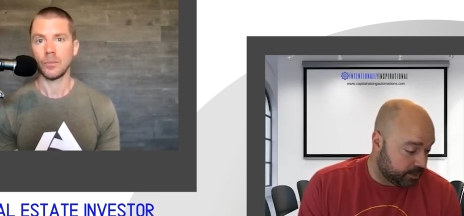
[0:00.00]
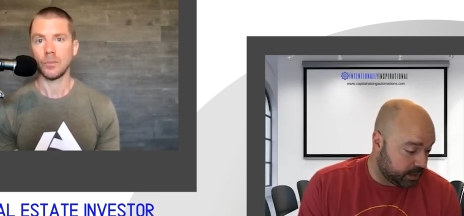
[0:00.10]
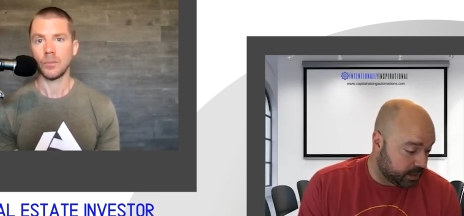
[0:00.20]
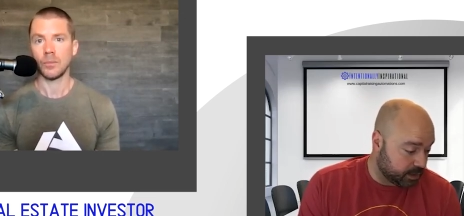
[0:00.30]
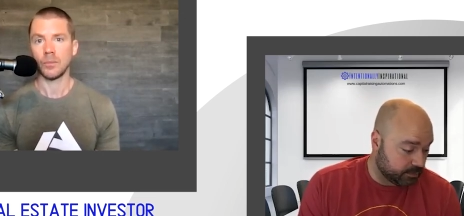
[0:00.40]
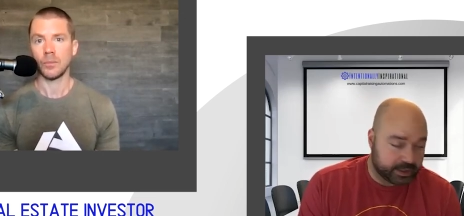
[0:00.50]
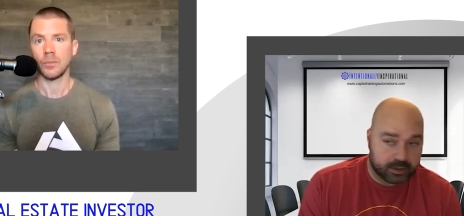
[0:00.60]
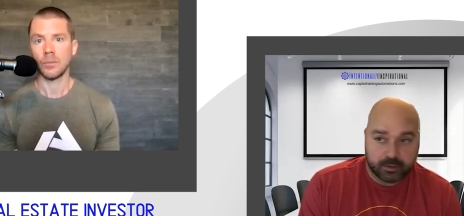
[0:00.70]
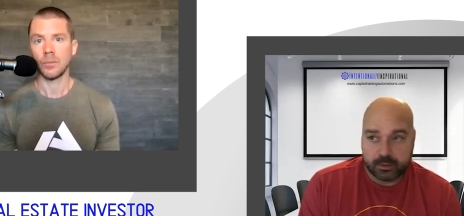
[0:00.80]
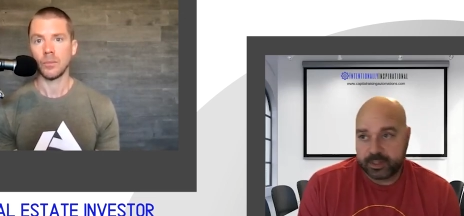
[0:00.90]
Speaker 1: we are
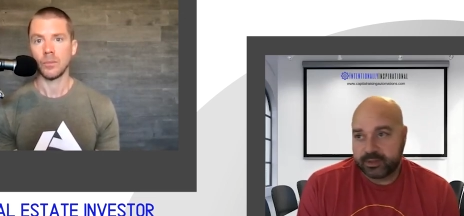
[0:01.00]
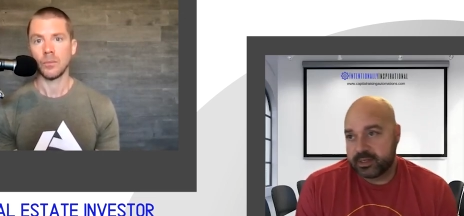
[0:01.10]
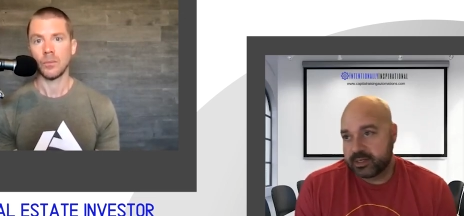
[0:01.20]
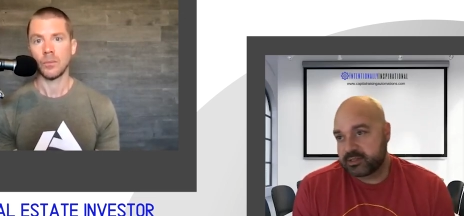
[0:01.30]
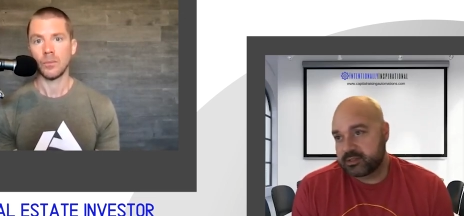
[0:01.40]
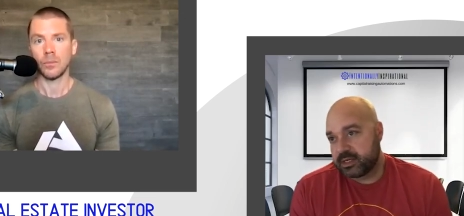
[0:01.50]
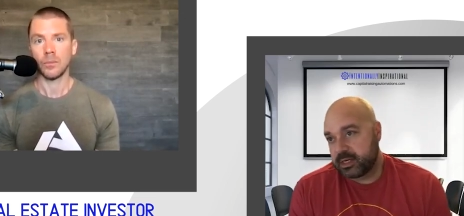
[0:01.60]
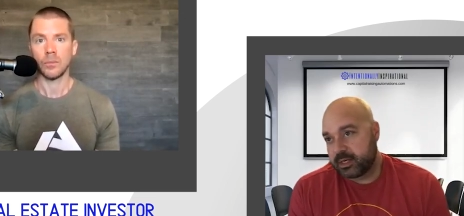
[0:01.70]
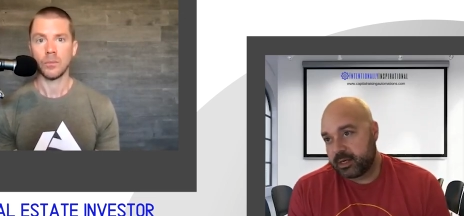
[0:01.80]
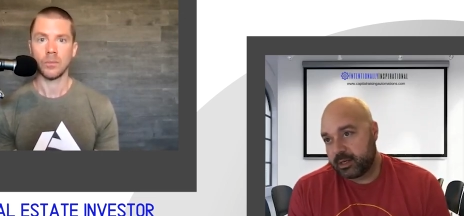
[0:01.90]
recording this
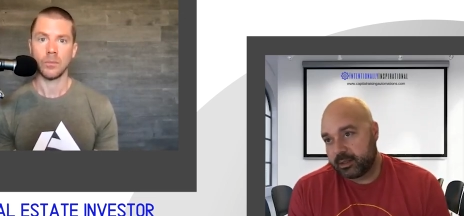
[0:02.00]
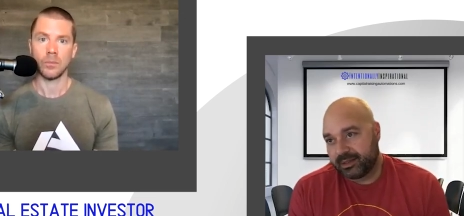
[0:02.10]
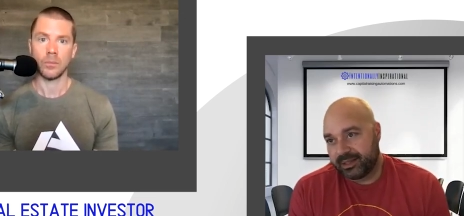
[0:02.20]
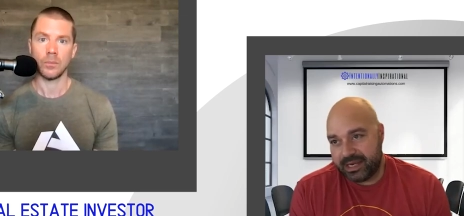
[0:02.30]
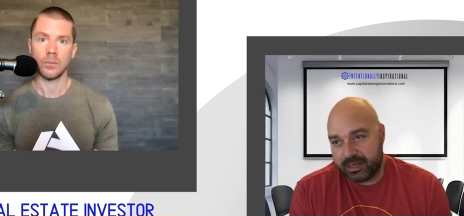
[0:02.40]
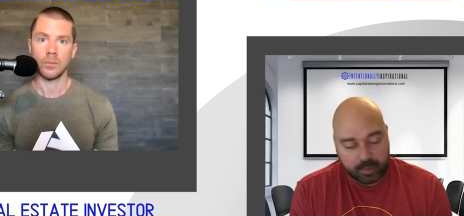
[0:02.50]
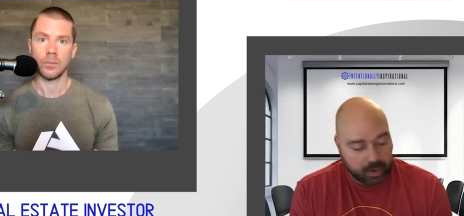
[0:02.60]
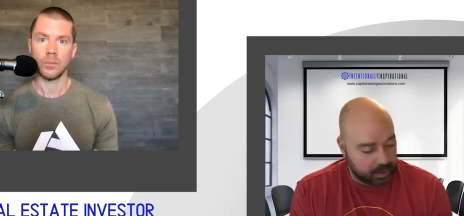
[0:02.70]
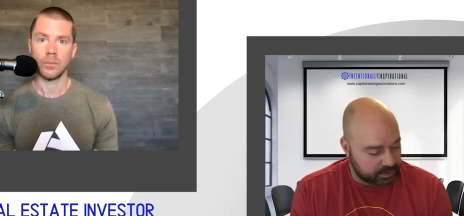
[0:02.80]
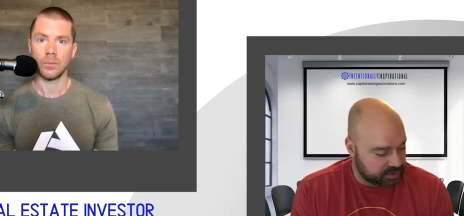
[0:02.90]
in late
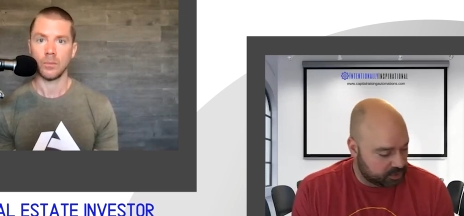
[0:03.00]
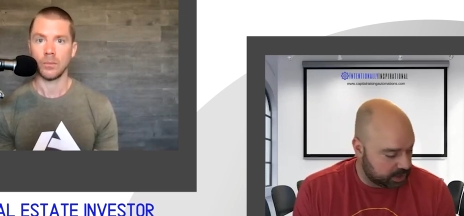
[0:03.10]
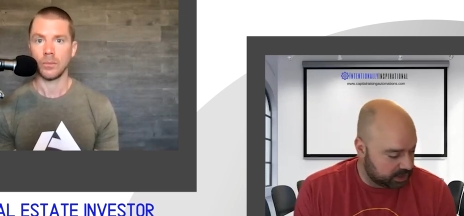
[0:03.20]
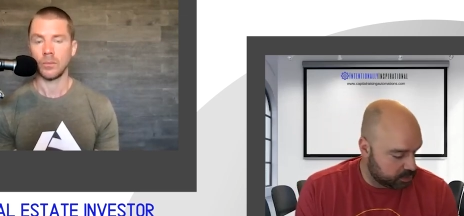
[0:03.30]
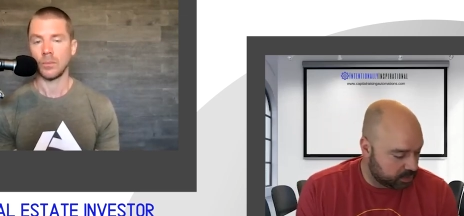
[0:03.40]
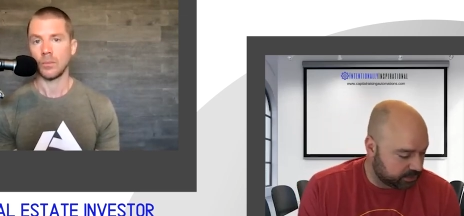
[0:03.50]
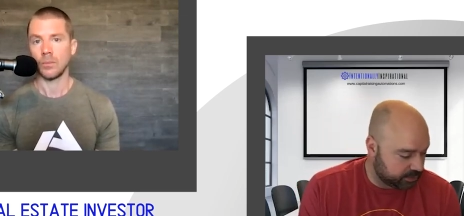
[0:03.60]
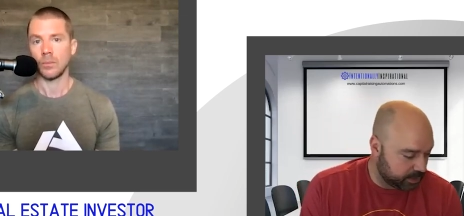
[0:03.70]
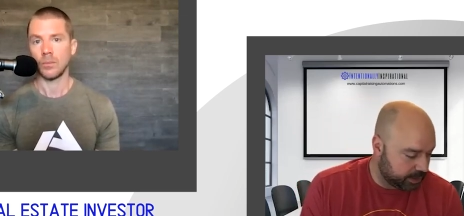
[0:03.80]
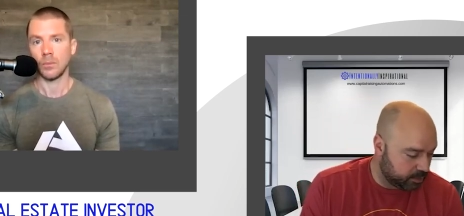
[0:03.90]
March
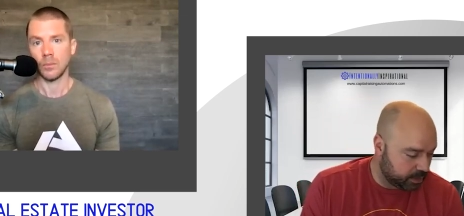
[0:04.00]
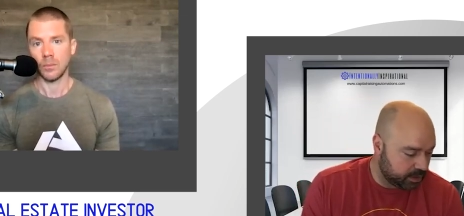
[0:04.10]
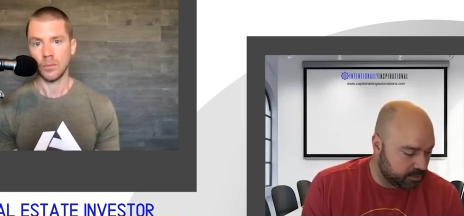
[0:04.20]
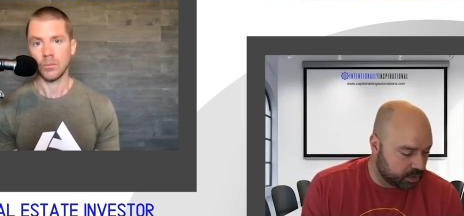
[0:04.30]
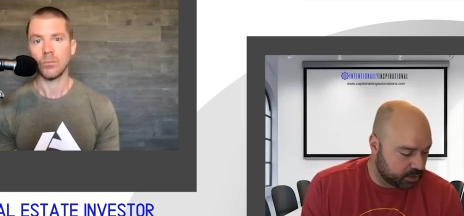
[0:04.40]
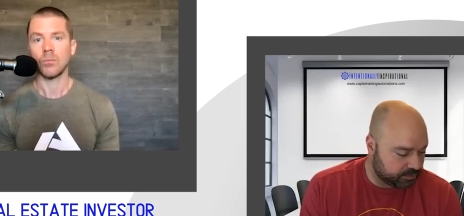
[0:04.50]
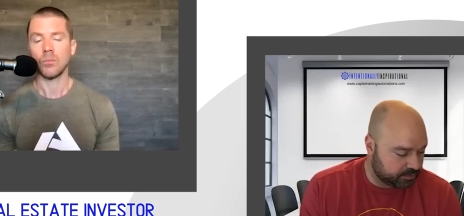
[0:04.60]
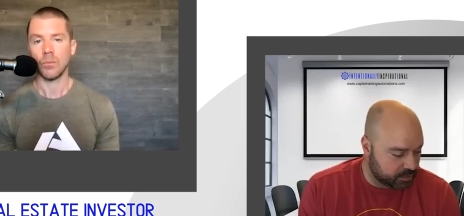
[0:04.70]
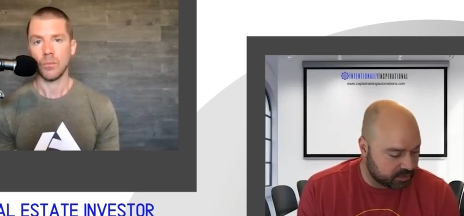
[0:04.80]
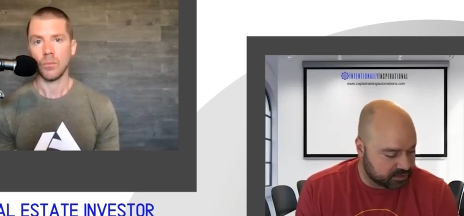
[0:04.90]
2023. What are you most
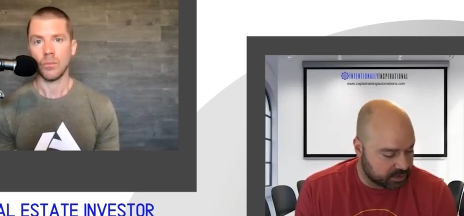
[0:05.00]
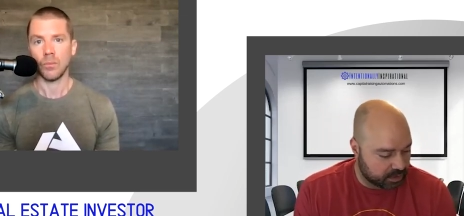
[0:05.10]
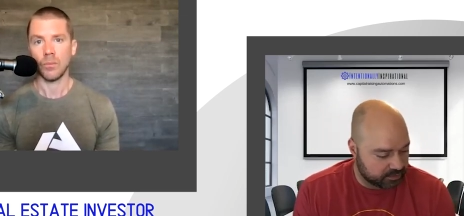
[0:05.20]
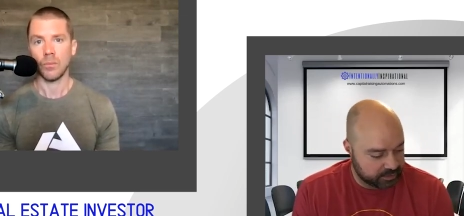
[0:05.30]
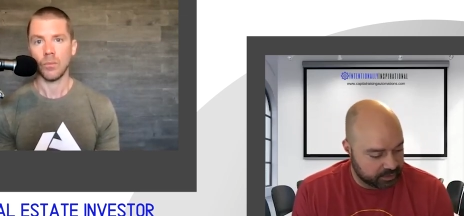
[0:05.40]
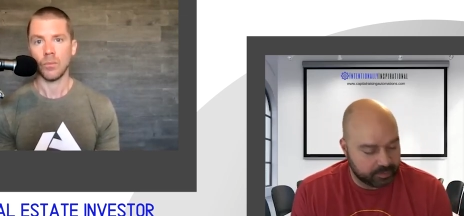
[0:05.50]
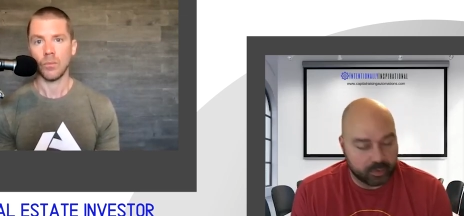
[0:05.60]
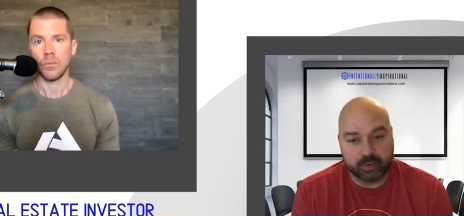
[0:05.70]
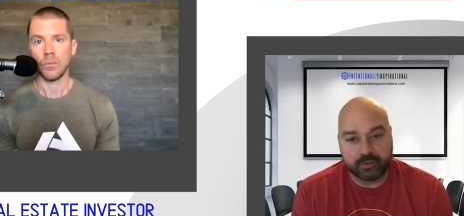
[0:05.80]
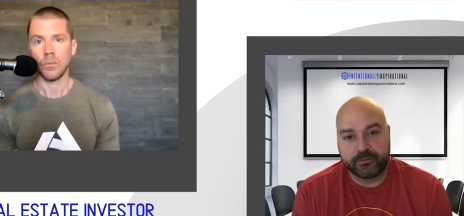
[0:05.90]
focused on for your
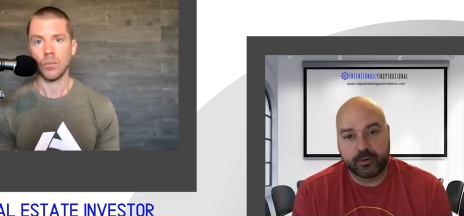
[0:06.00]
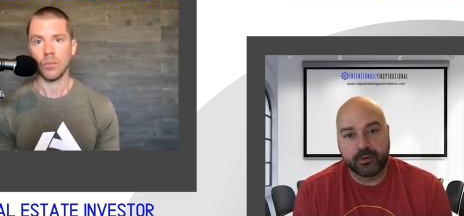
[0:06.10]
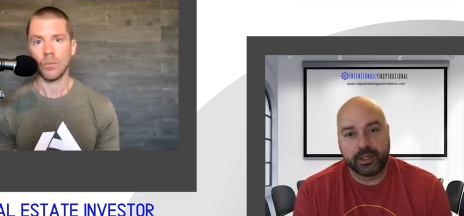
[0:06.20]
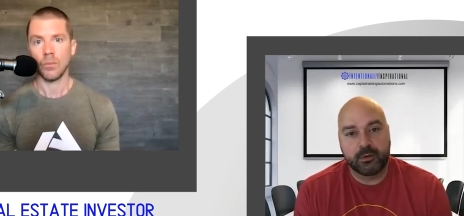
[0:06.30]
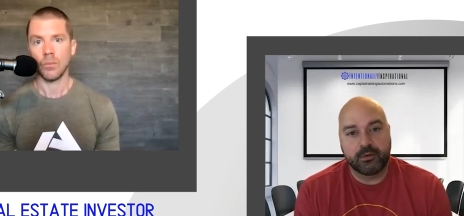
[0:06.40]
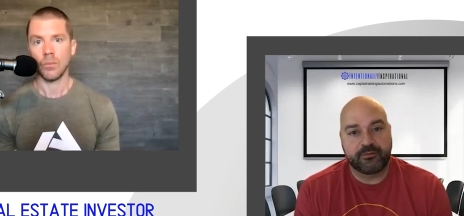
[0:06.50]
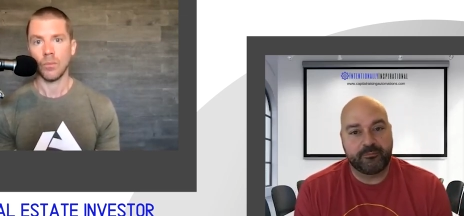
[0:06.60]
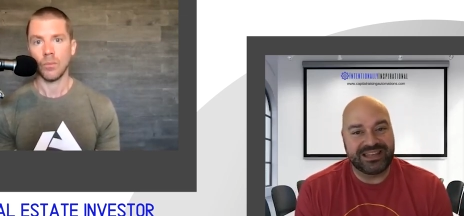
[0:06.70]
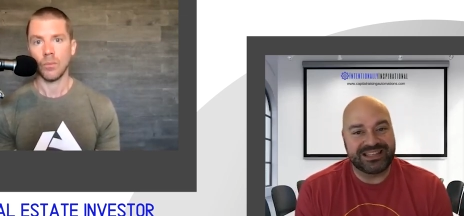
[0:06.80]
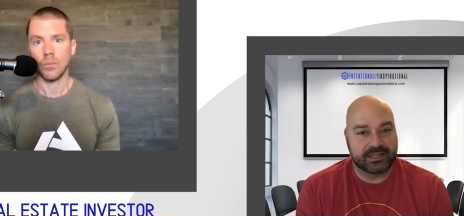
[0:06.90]
portfolio
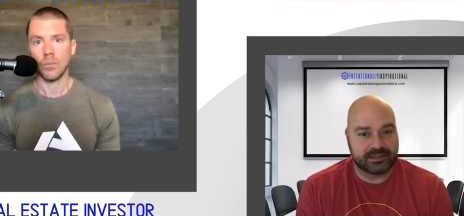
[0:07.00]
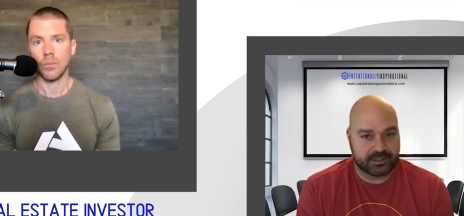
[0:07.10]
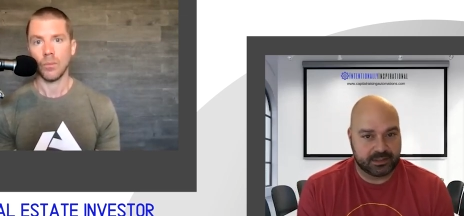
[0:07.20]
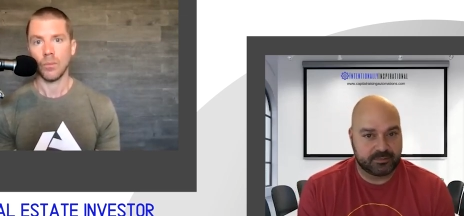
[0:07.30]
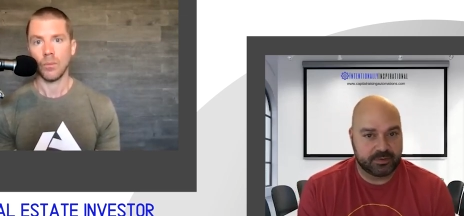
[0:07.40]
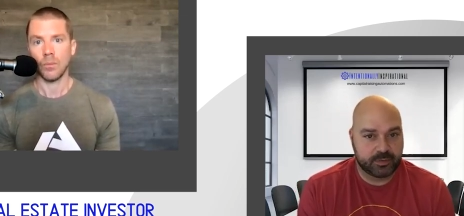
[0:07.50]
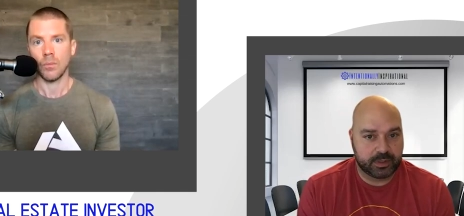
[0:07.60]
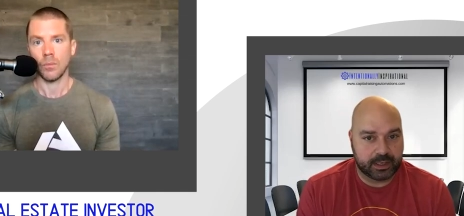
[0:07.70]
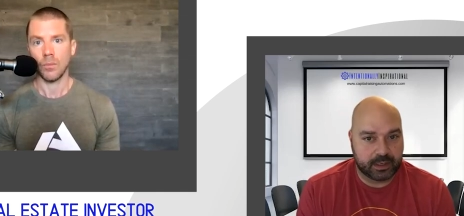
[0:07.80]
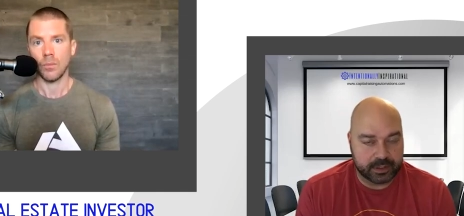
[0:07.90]
of businesses
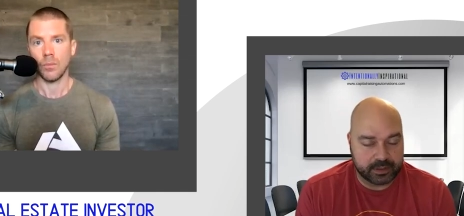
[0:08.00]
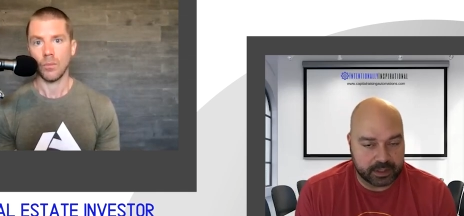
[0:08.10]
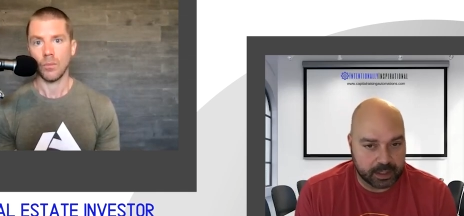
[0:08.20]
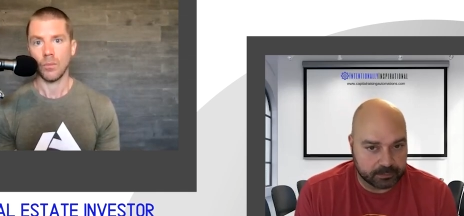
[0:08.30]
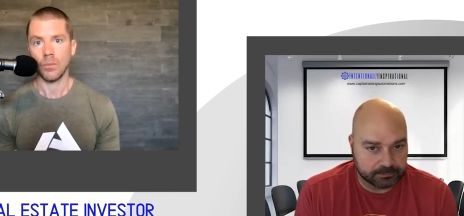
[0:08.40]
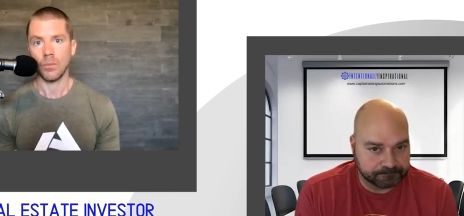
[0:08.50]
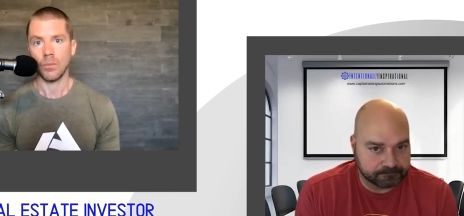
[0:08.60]
between now and the end of the year?